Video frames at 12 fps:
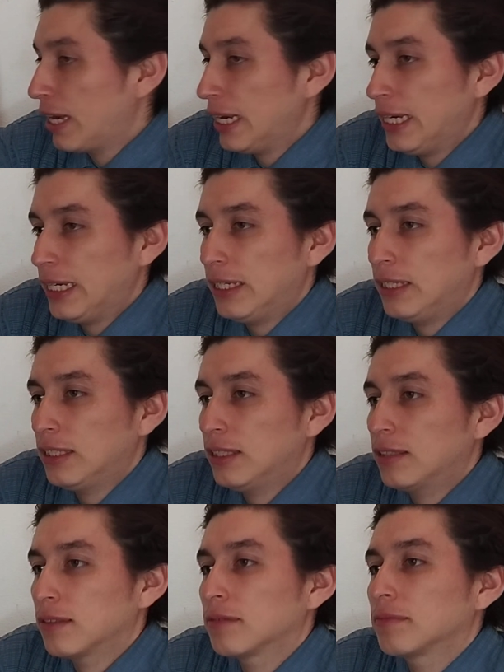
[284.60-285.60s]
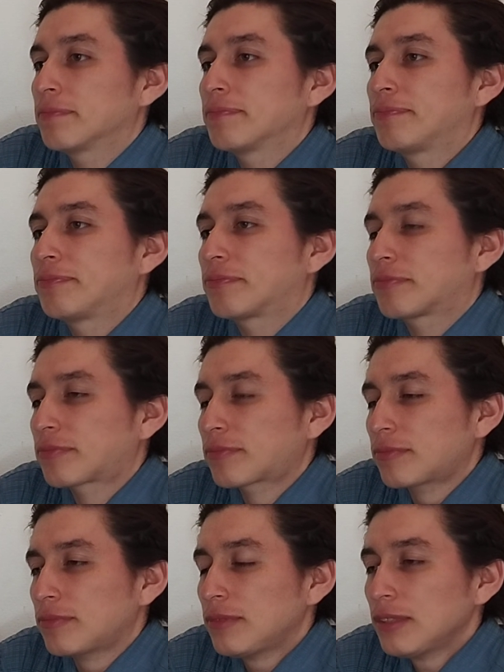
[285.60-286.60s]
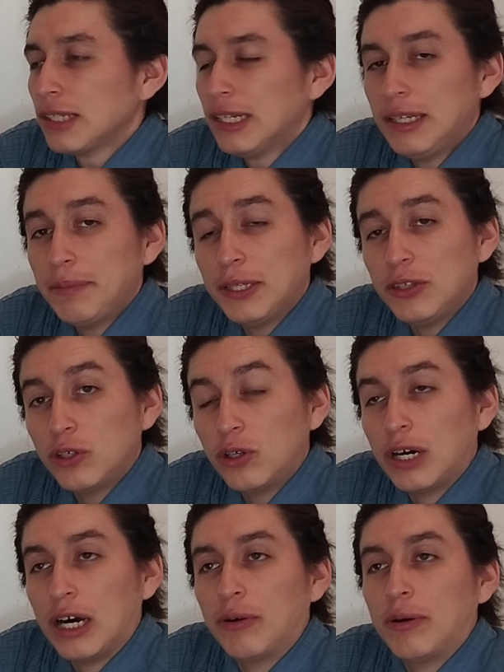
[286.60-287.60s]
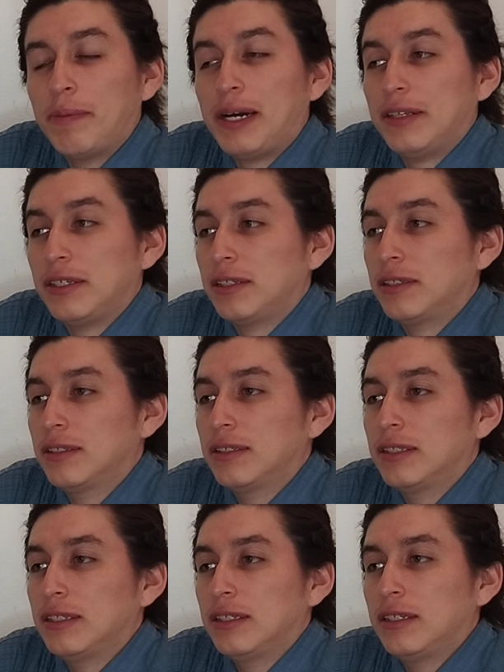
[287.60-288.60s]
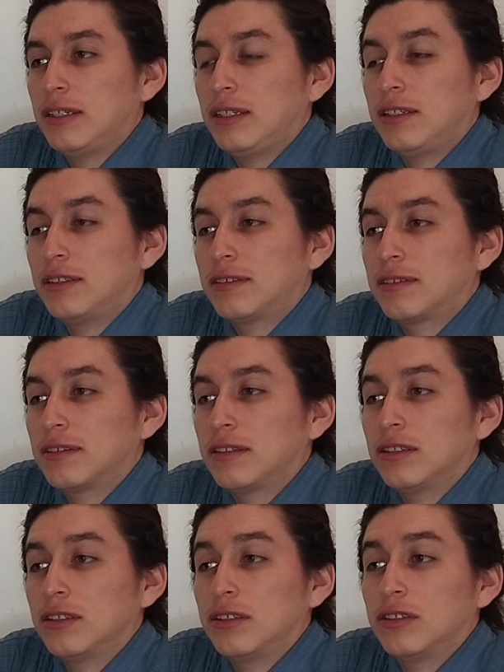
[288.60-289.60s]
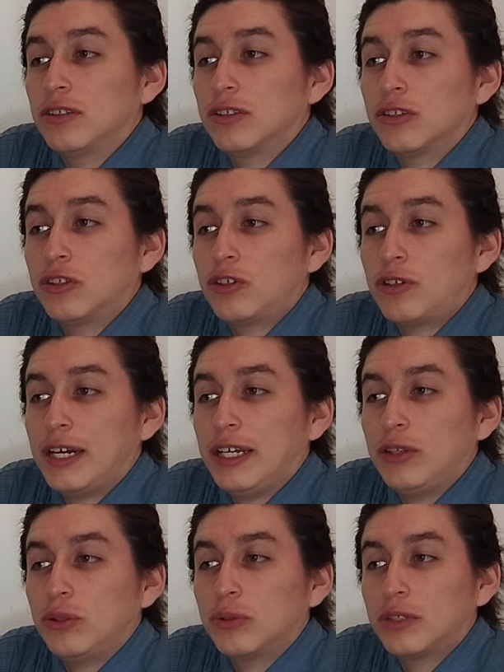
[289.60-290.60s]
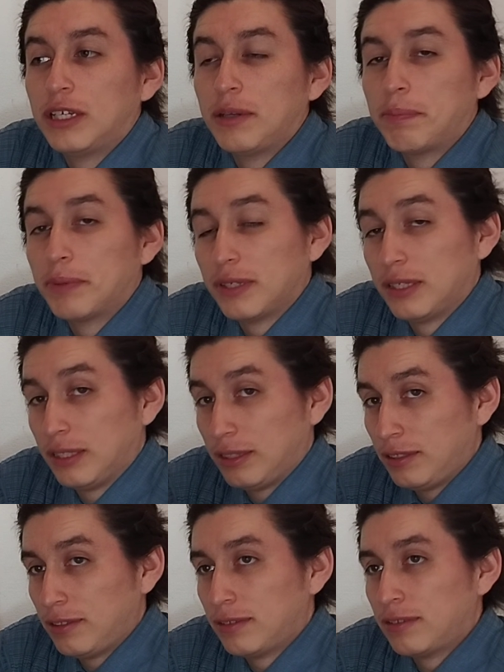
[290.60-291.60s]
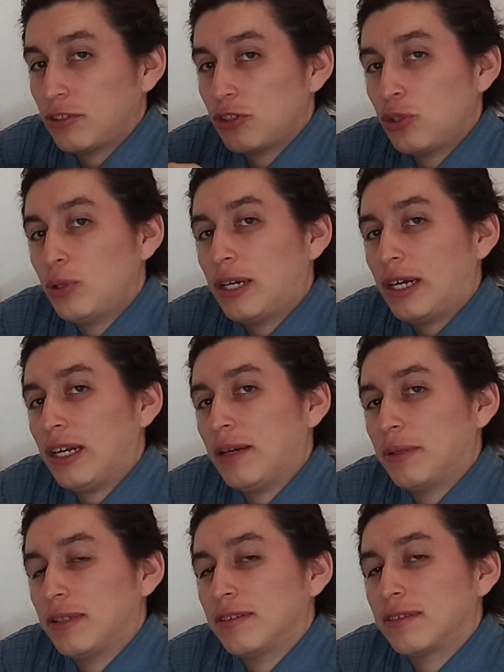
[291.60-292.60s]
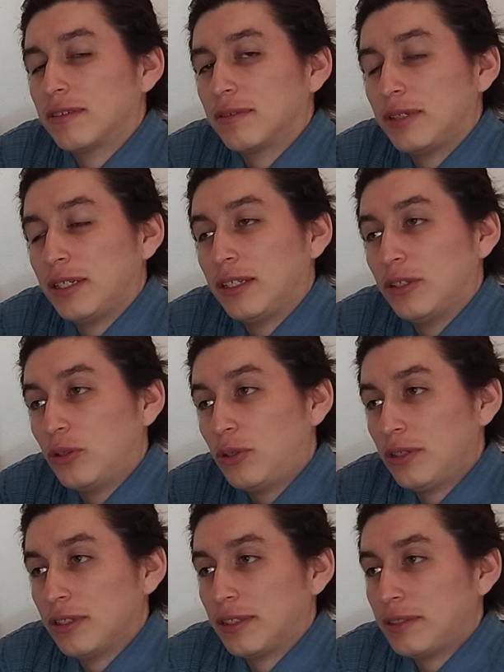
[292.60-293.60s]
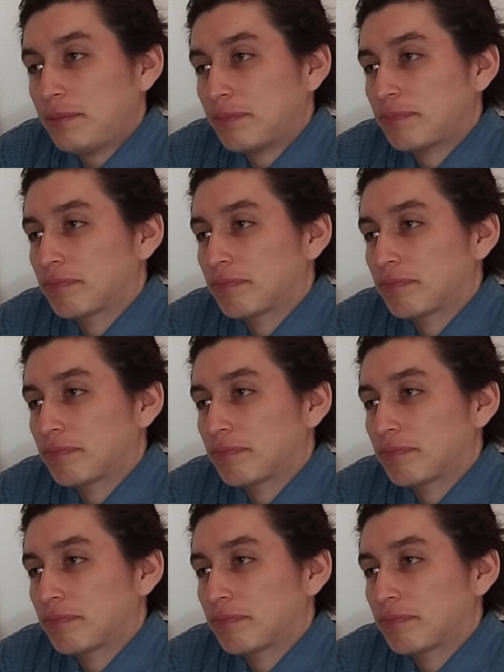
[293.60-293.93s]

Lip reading: And even though our body is trying to keep these sugar levels in order,